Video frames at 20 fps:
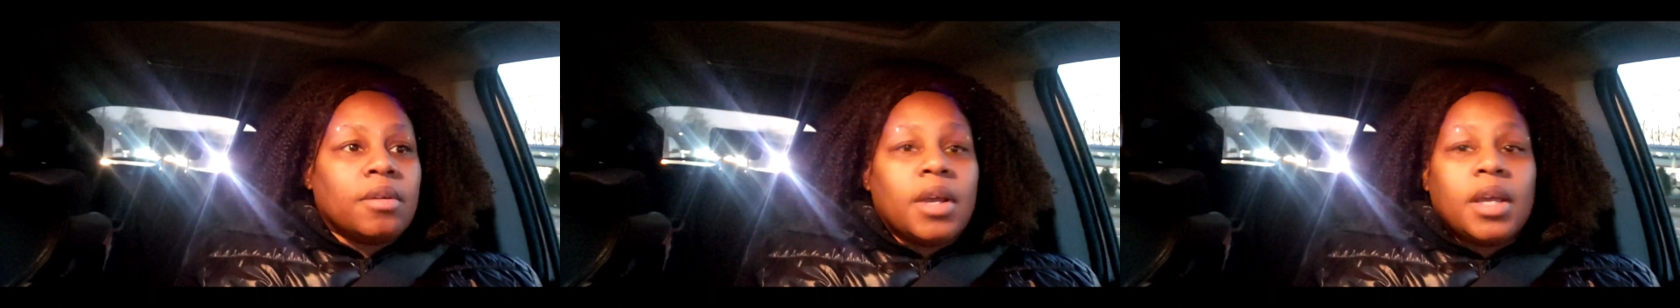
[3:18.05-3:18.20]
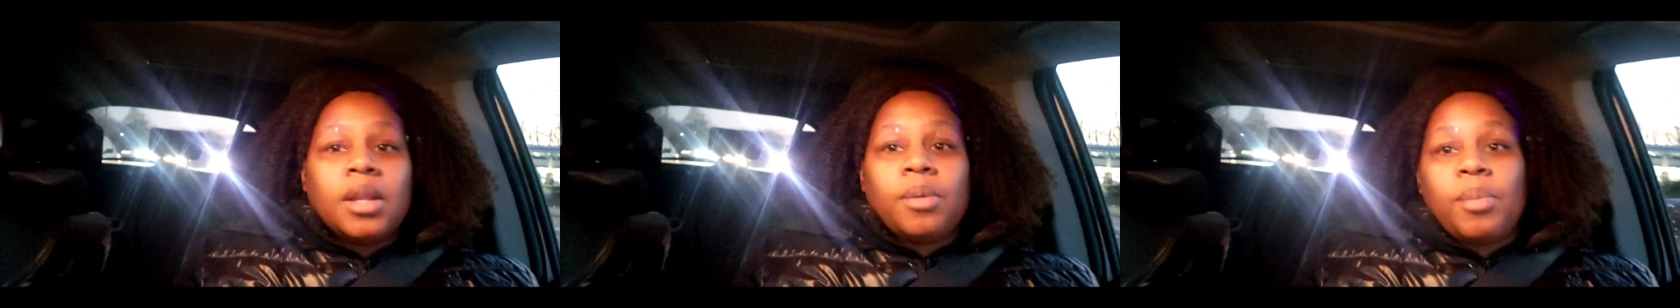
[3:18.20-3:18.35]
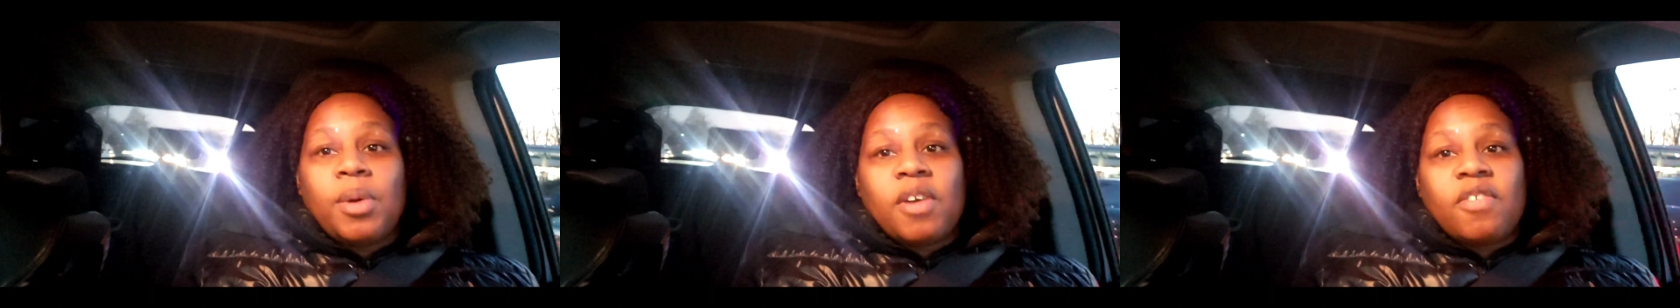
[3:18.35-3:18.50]

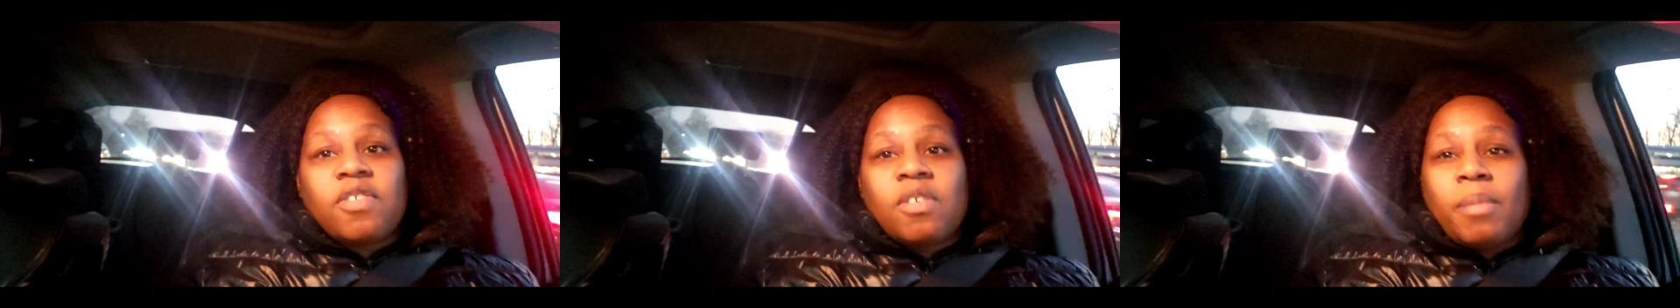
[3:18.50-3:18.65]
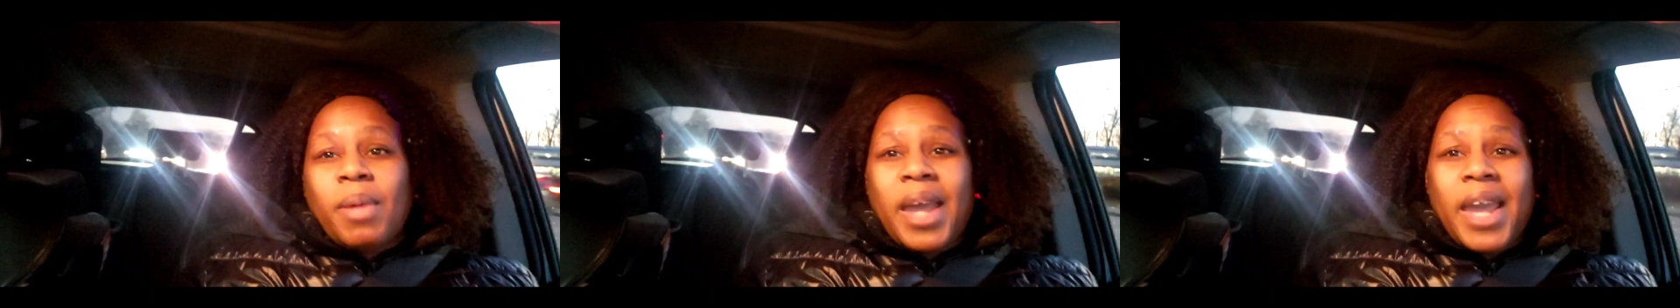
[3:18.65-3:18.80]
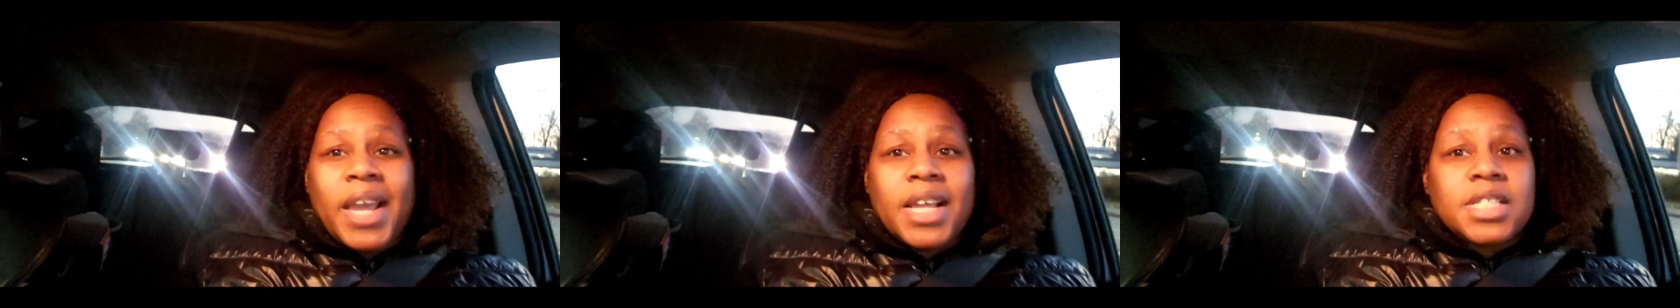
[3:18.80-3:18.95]
anywhere
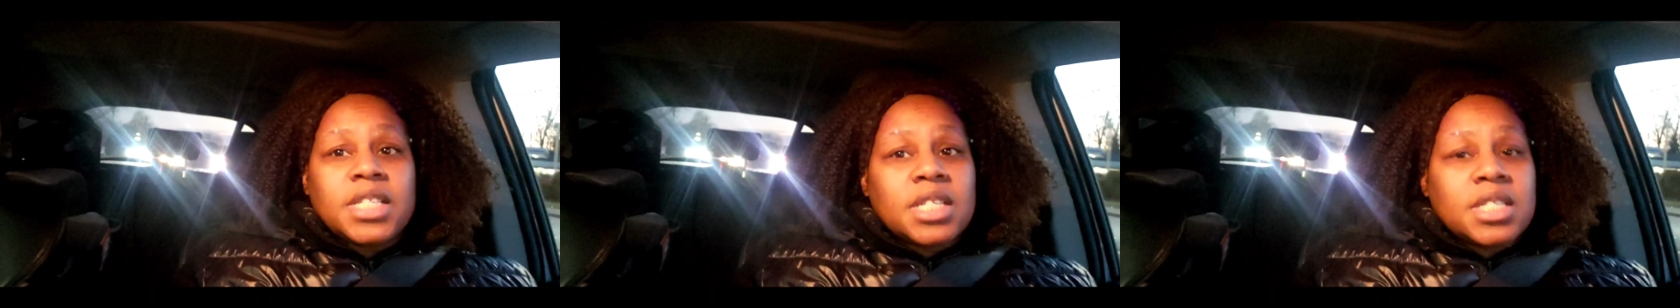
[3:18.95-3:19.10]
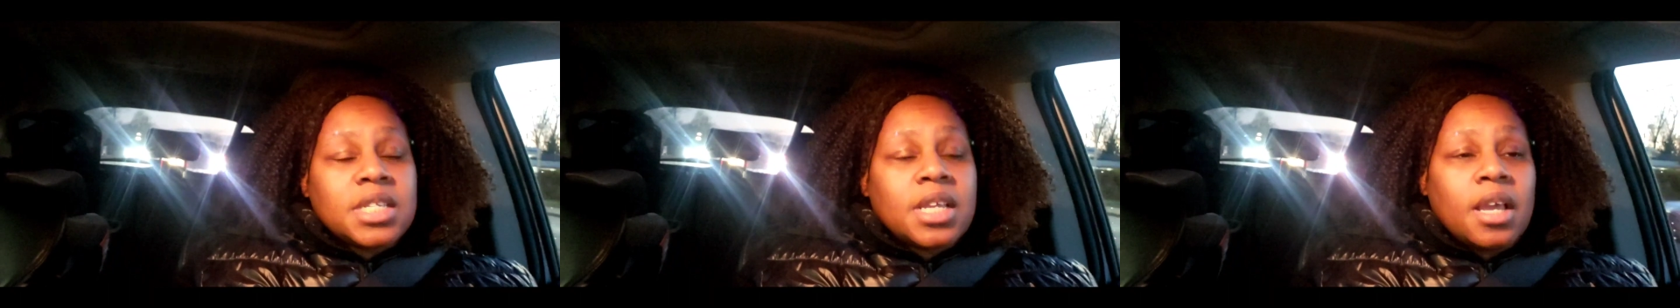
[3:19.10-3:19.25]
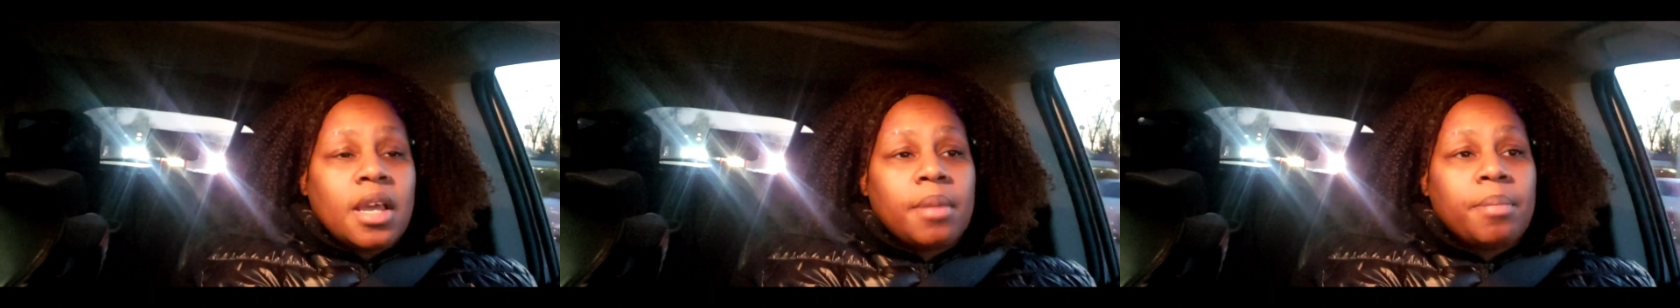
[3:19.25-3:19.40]
from 8
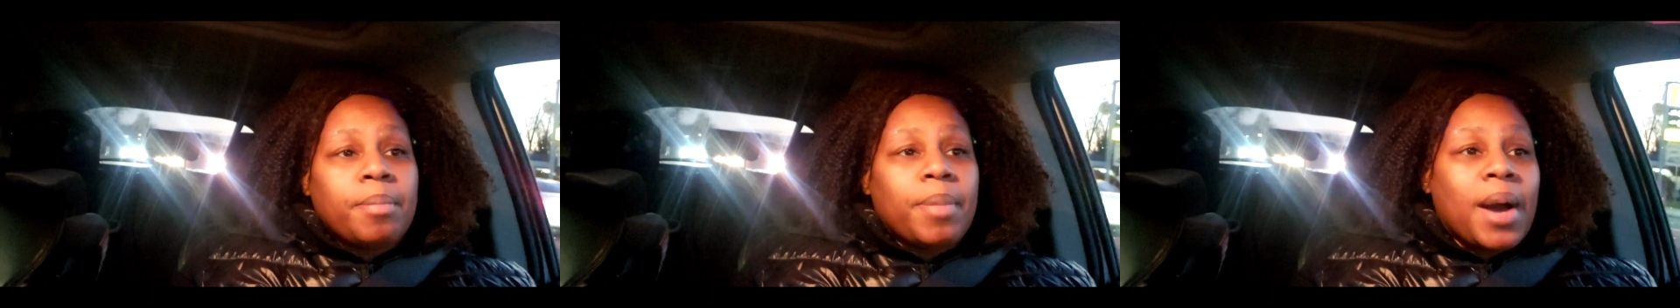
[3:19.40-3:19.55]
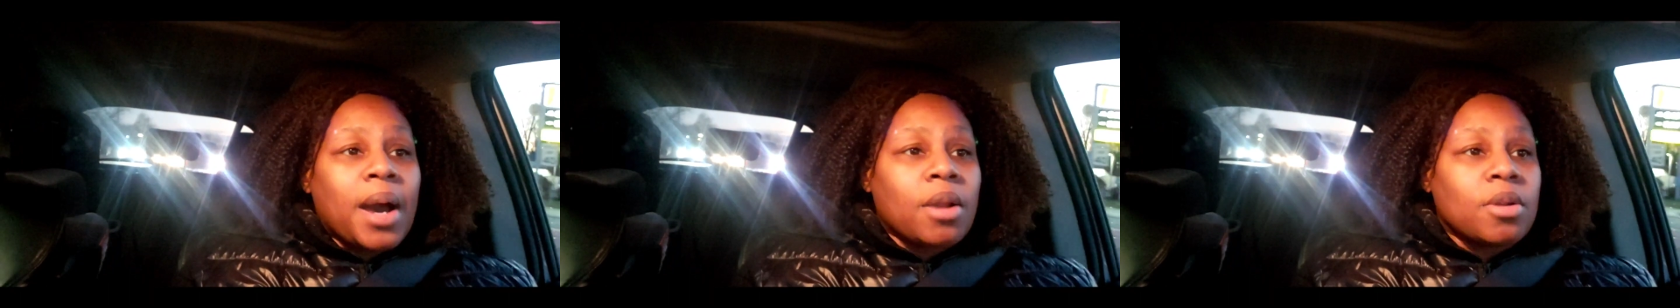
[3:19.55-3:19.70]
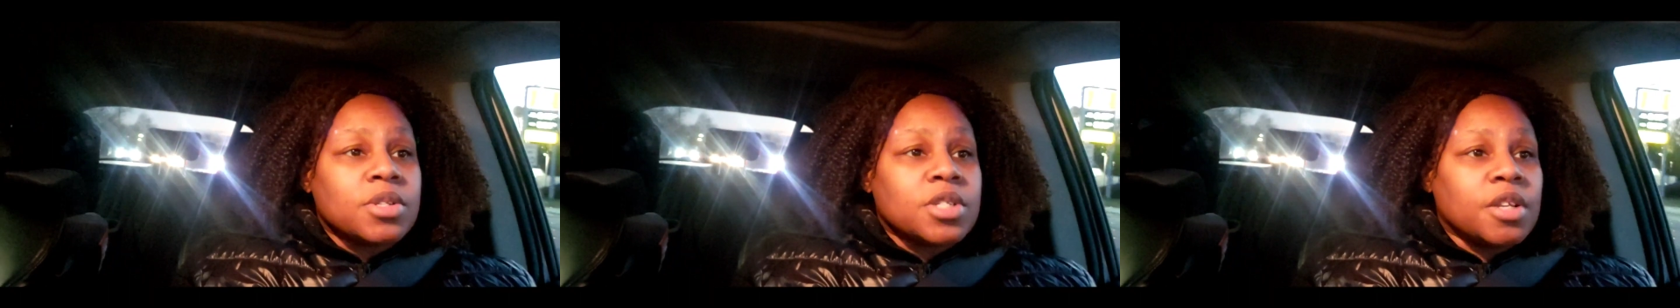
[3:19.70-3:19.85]
to 10
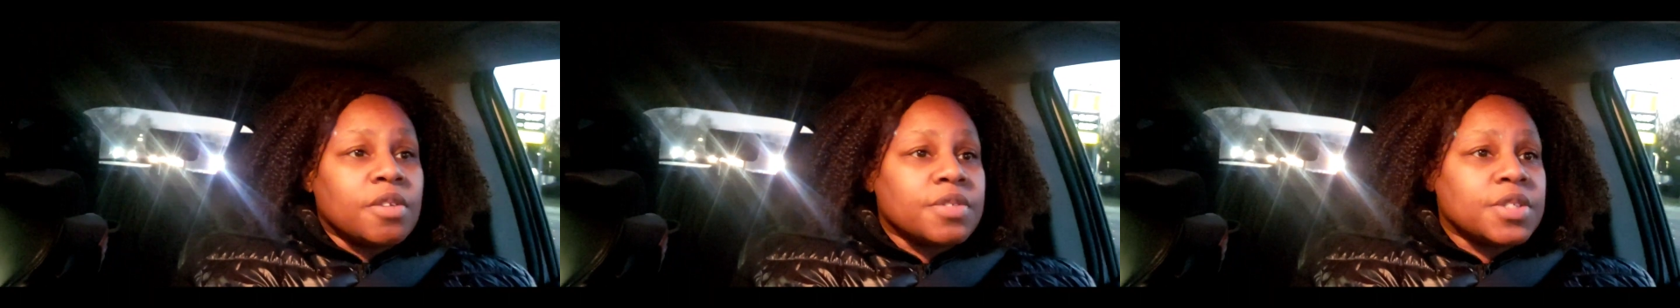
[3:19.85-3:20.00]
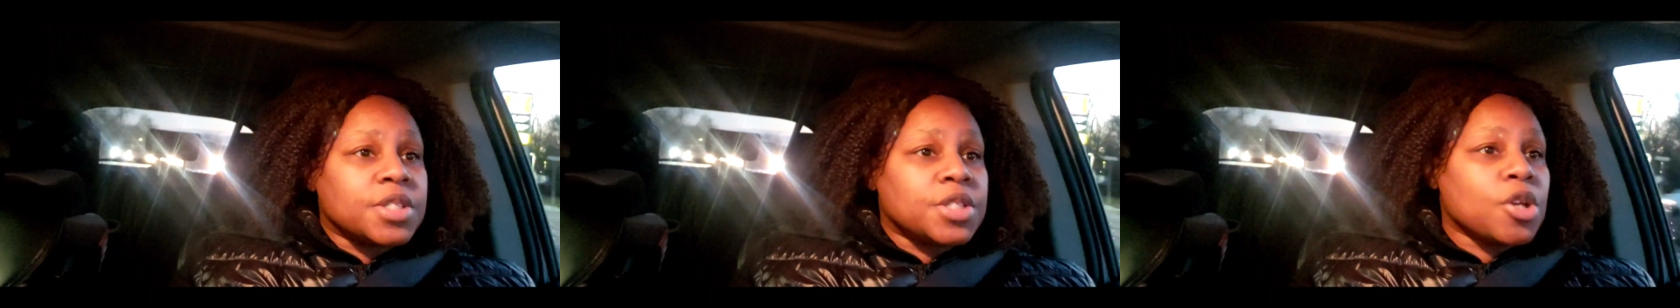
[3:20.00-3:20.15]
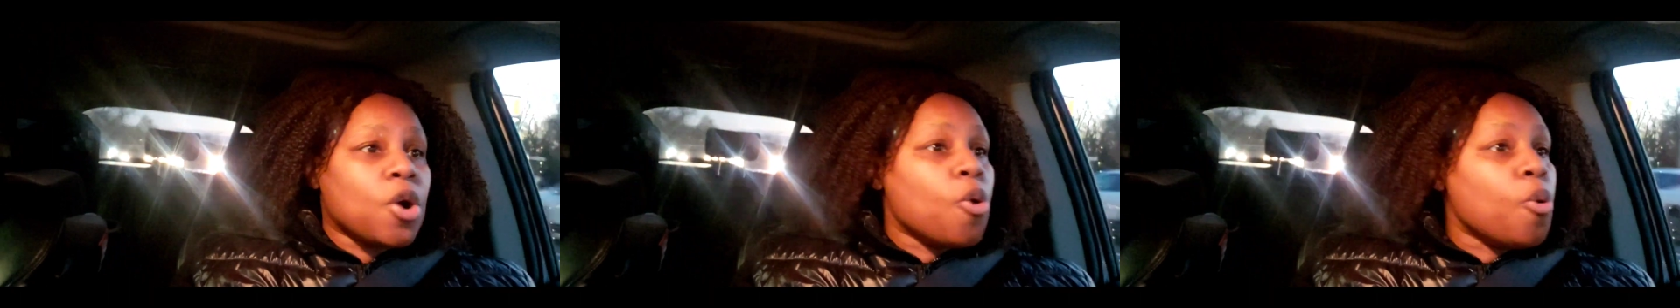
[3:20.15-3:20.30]
bottles
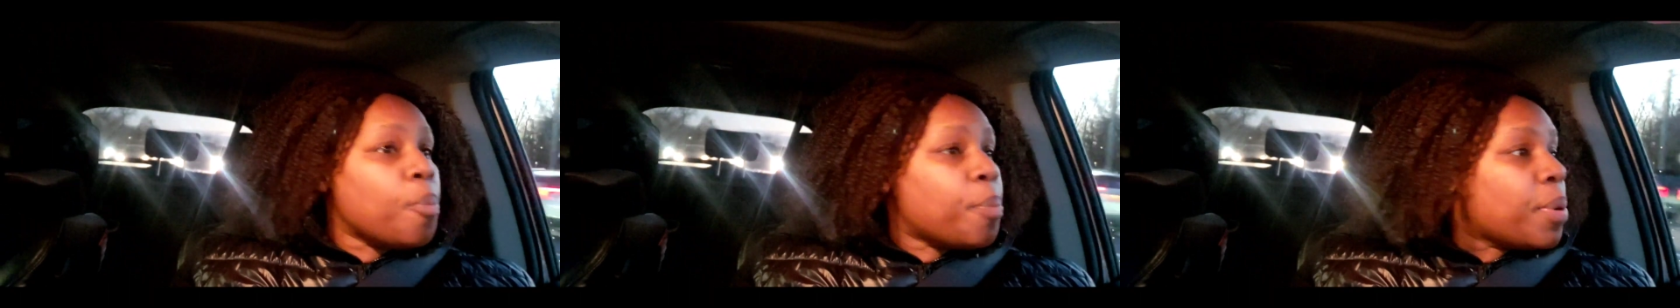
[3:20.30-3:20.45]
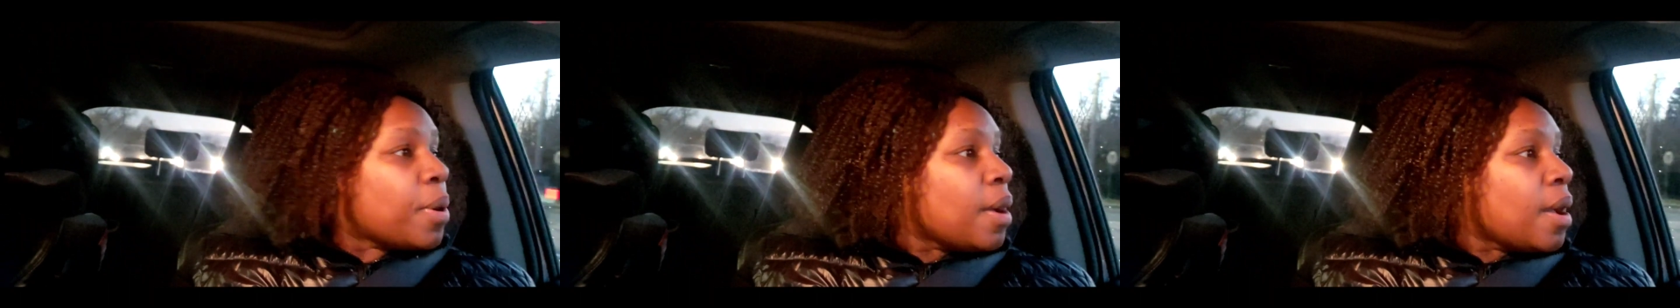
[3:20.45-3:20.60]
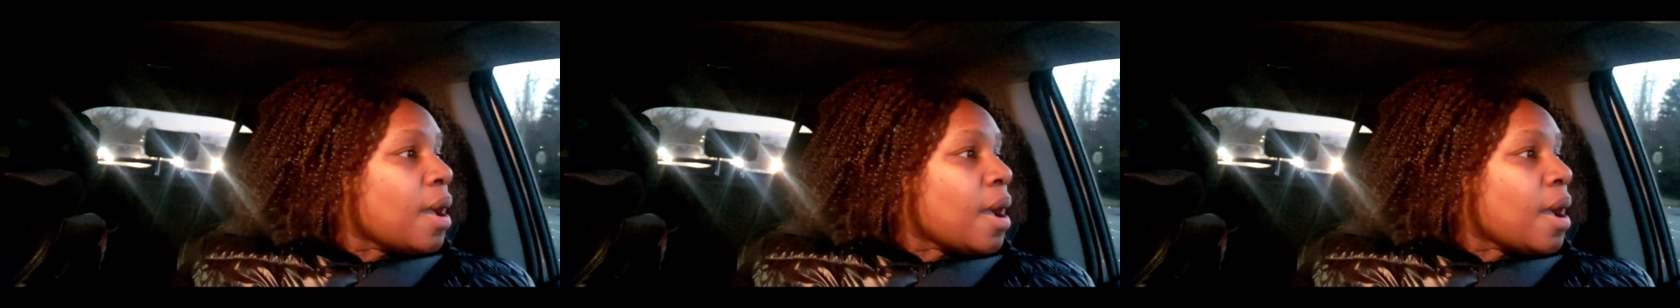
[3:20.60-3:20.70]
of soap.